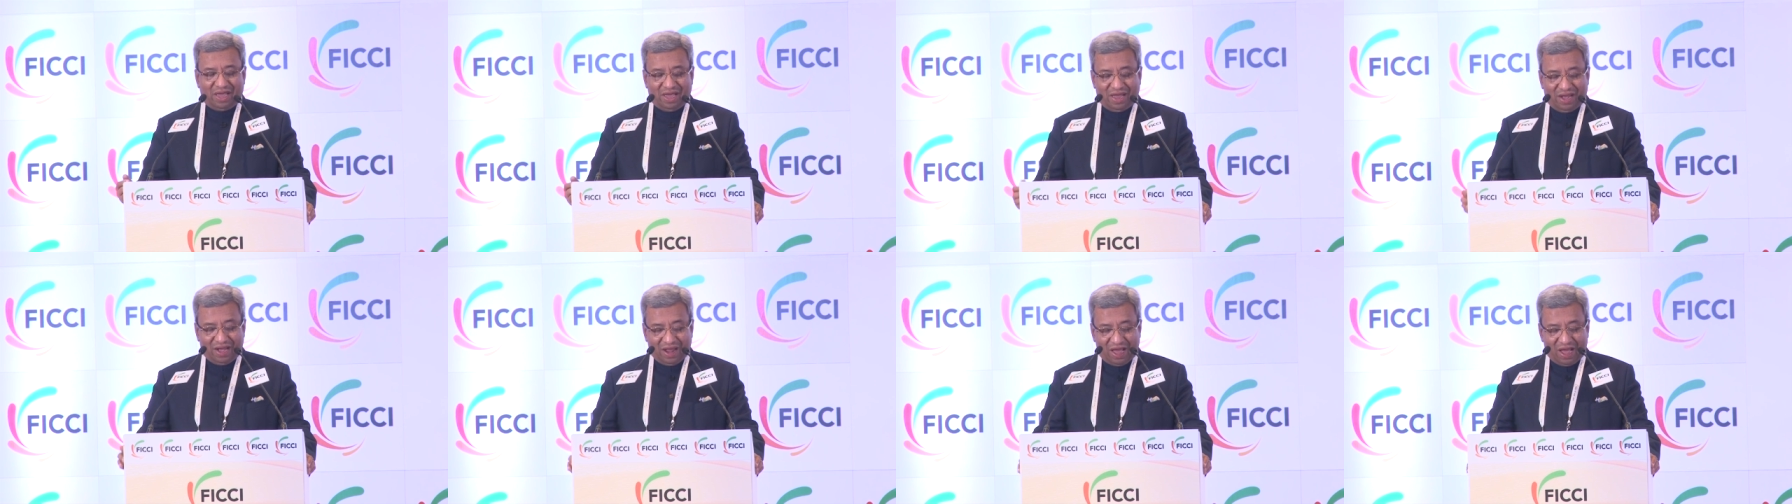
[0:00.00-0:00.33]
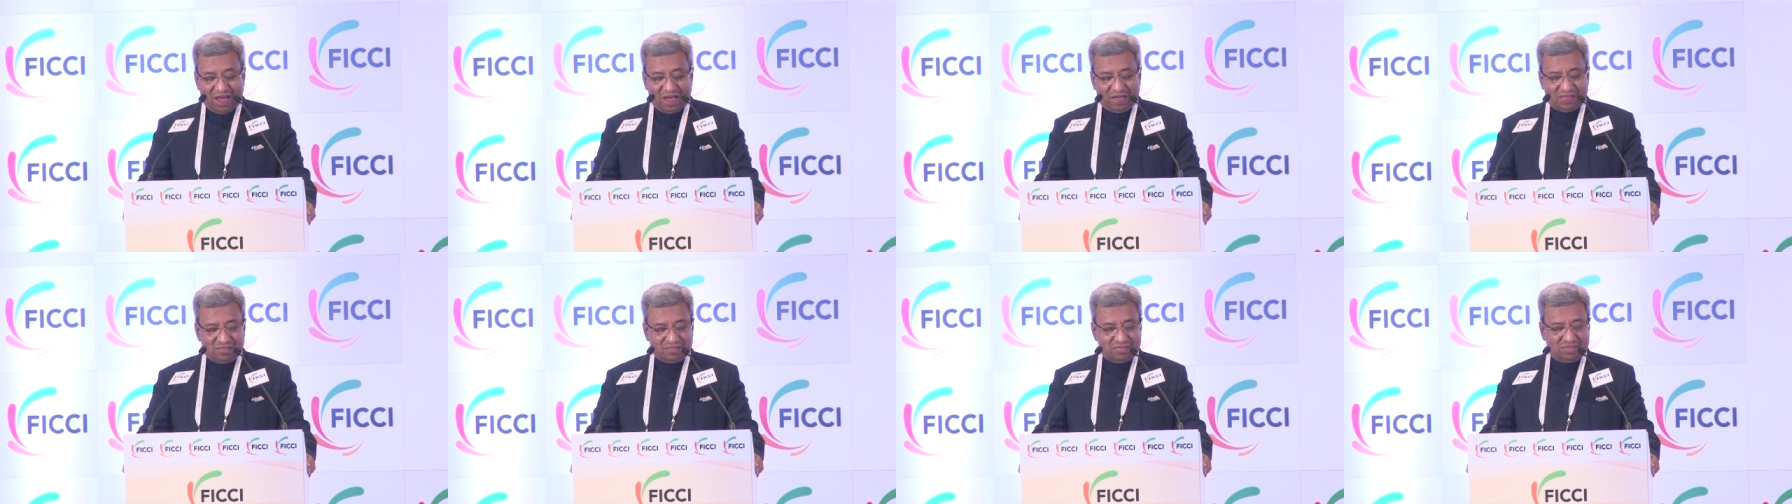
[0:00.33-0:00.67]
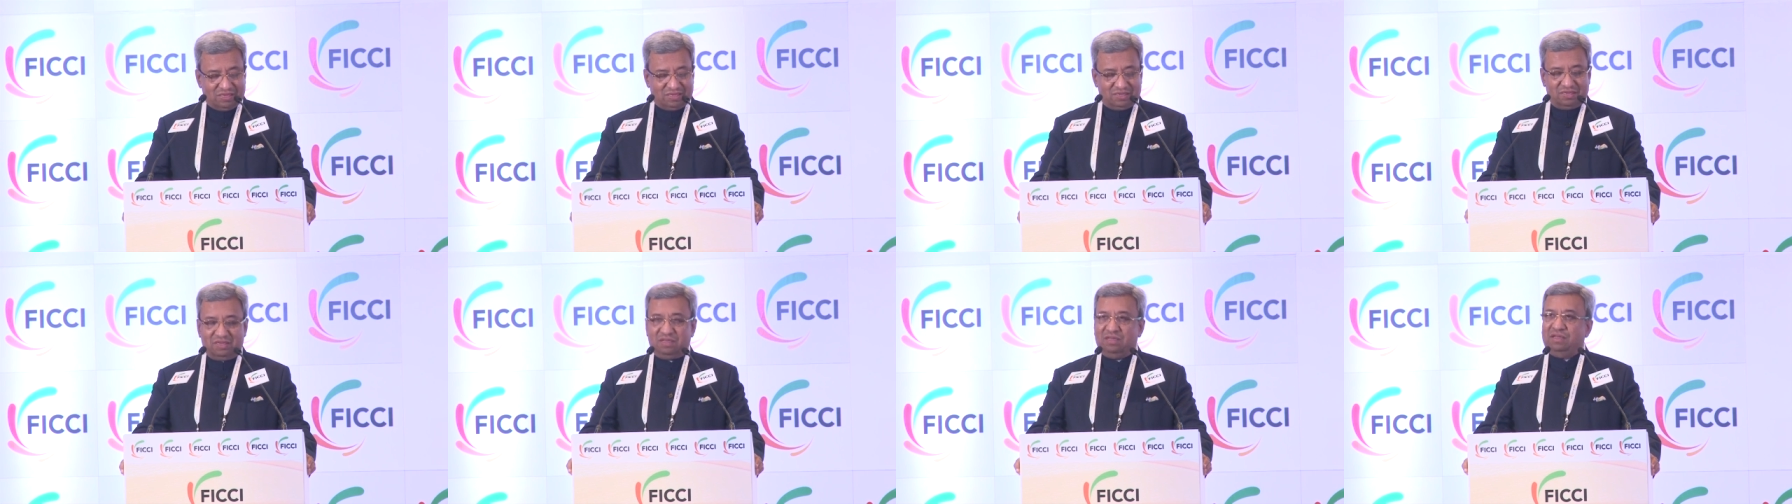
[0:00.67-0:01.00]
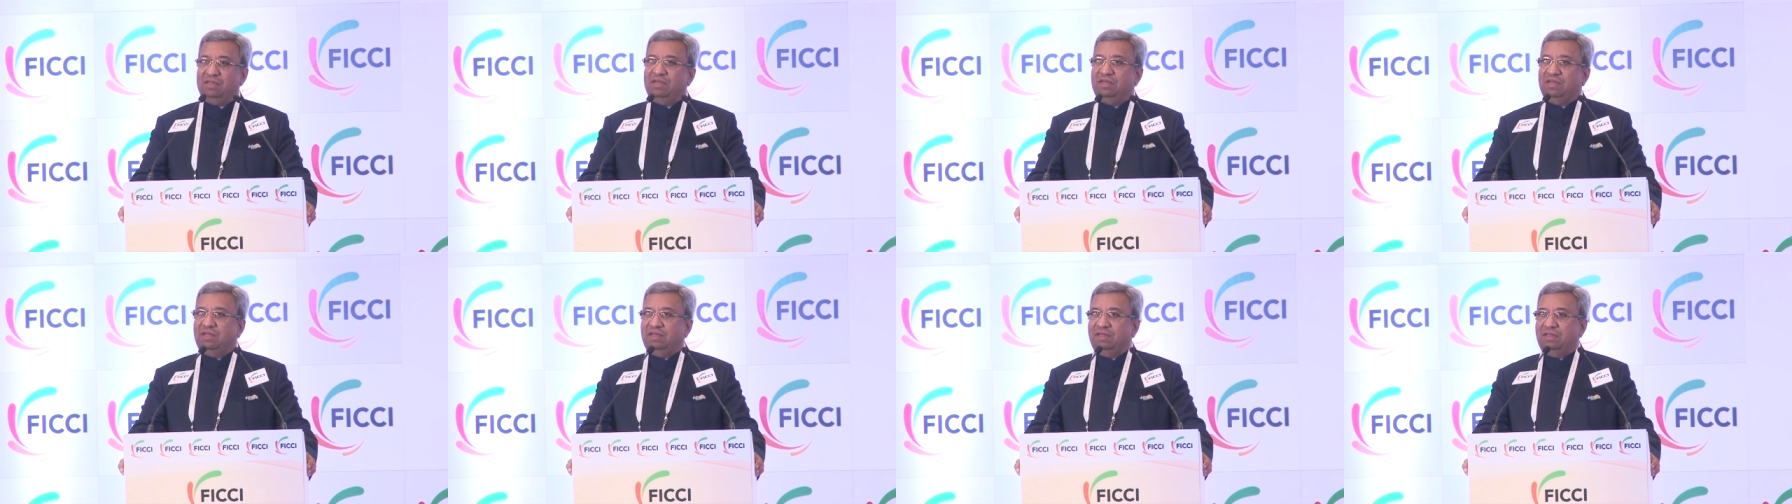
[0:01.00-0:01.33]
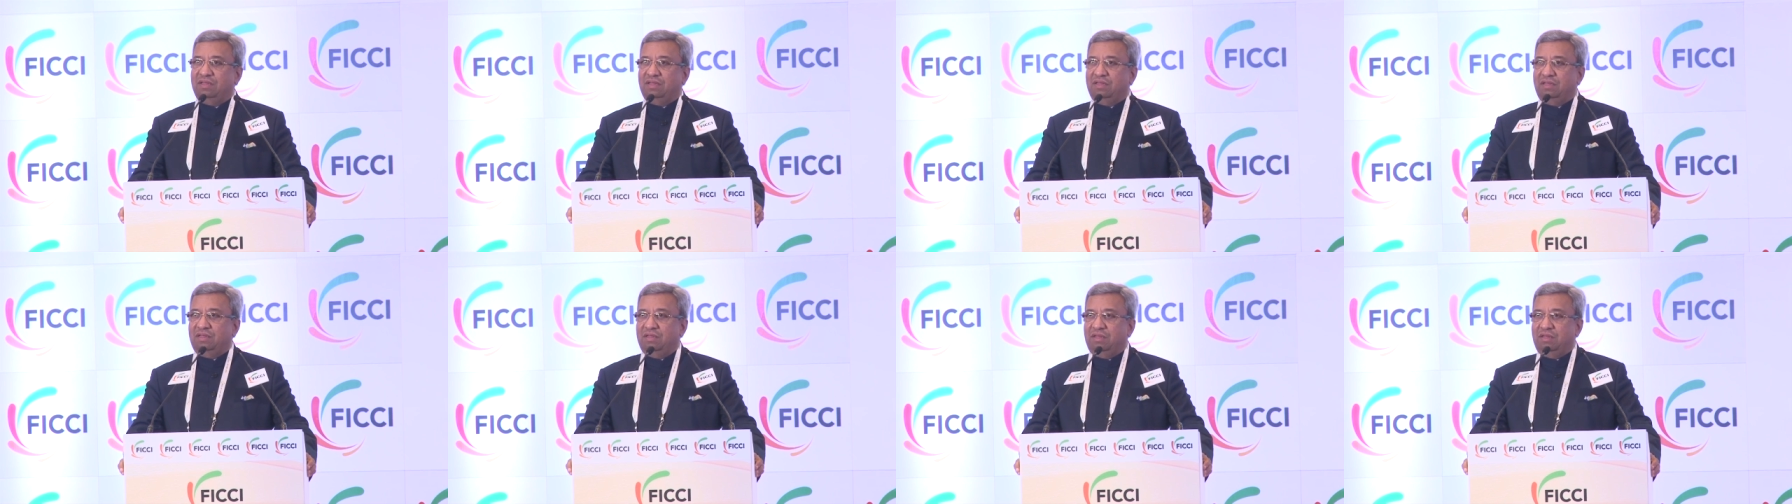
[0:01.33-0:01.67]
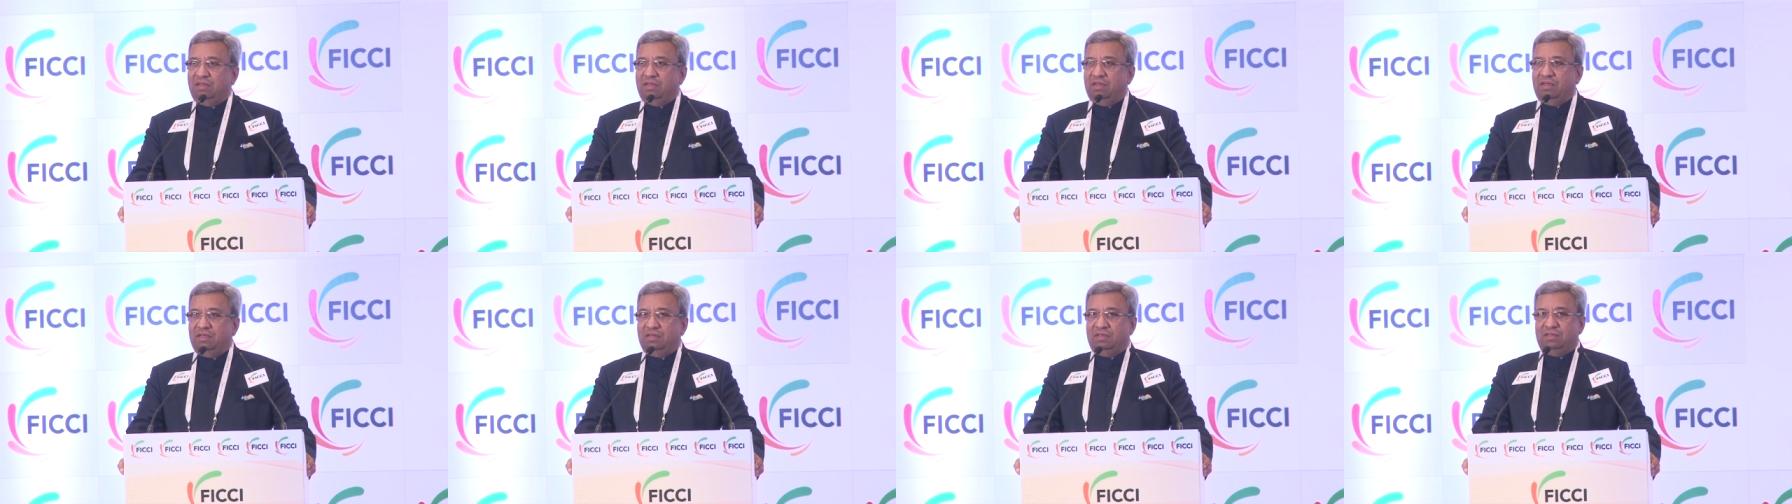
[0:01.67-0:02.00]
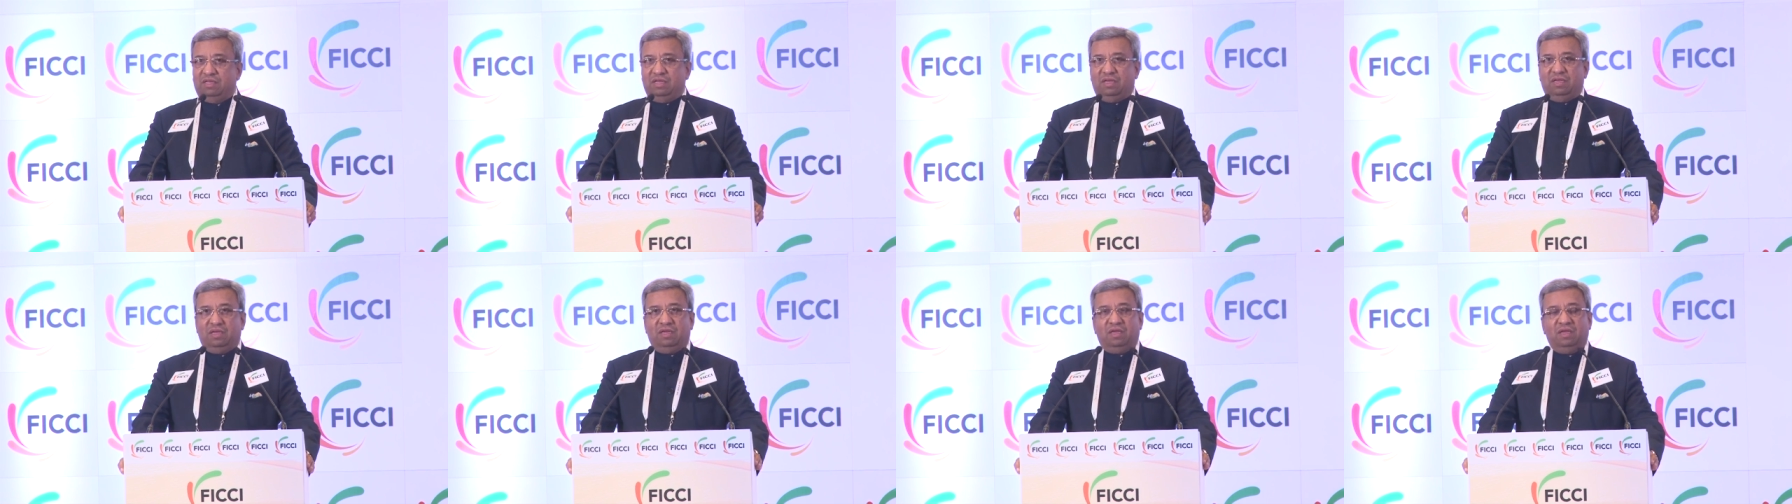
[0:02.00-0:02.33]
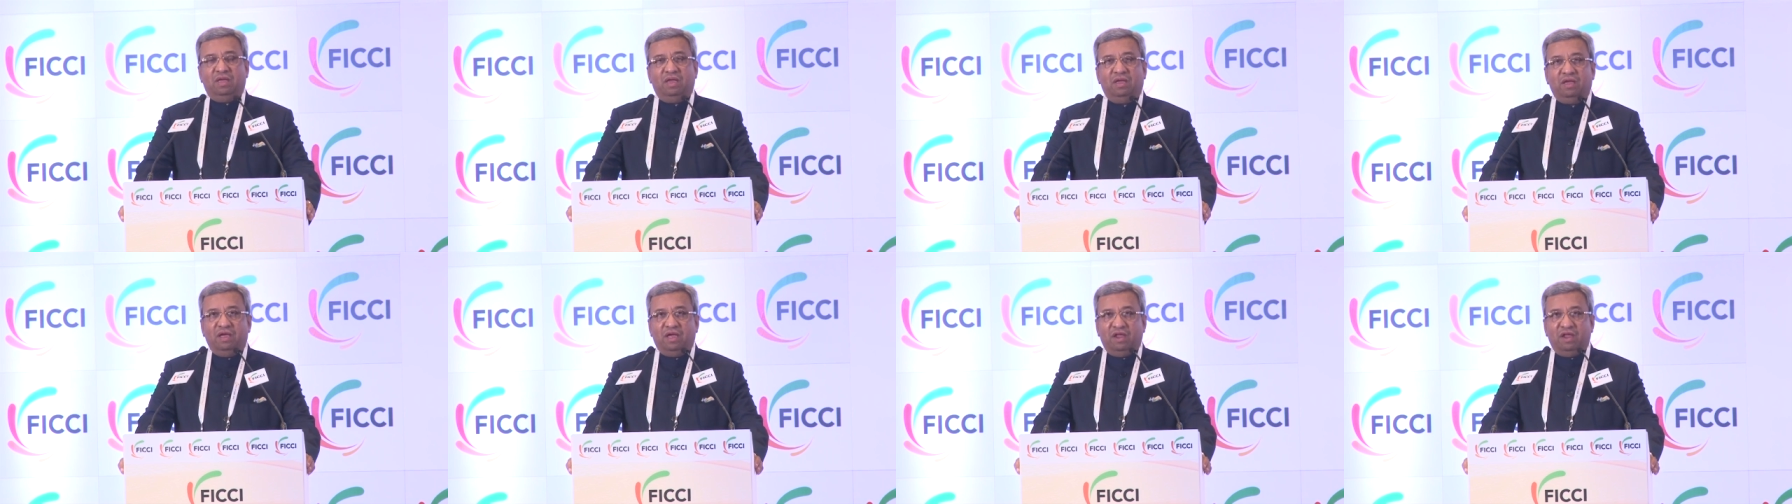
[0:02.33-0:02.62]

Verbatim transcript: enhance the